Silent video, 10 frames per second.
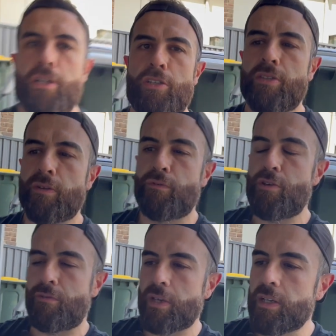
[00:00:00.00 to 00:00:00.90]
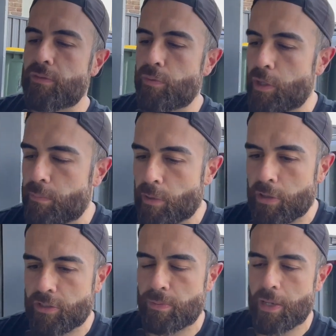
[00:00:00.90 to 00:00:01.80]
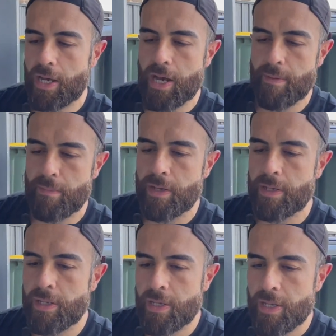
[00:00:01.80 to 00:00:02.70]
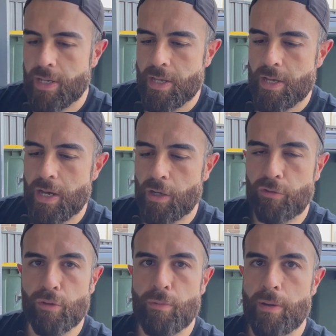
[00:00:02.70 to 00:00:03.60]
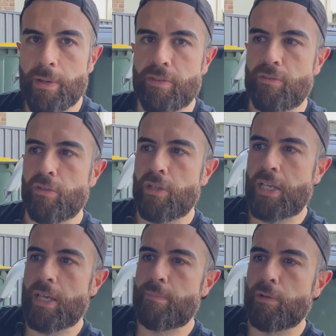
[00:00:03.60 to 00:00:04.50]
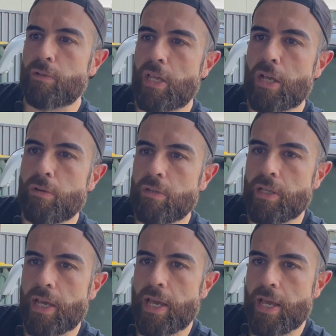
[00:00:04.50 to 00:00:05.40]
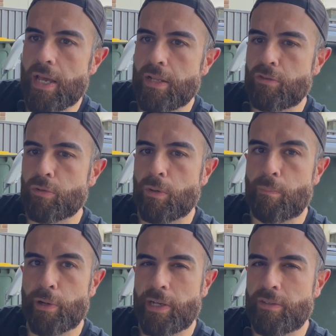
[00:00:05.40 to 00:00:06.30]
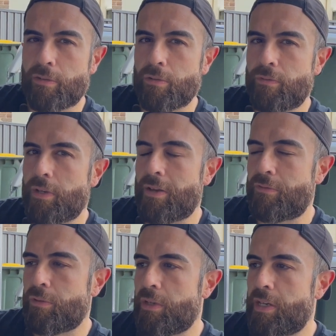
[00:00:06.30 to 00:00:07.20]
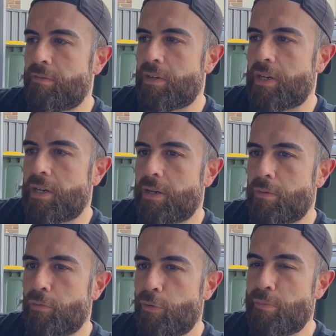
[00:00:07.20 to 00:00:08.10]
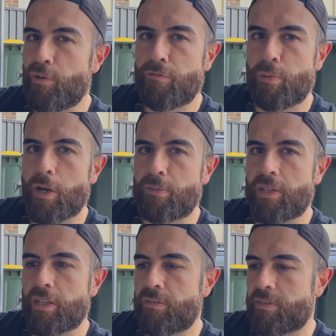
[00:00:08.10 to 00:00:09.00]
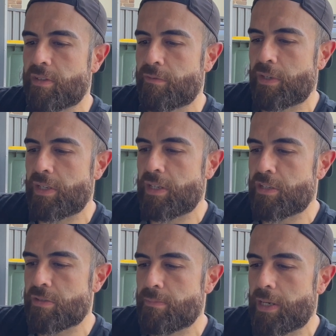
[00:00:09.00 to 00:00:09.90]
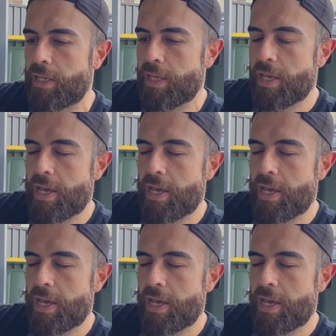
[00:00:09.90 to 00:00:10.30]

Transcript: just a few things, roadblocks, but I'll do my best to keep it looking good and sort of practical if you have to ever remove pipes to get to something in the engine bay.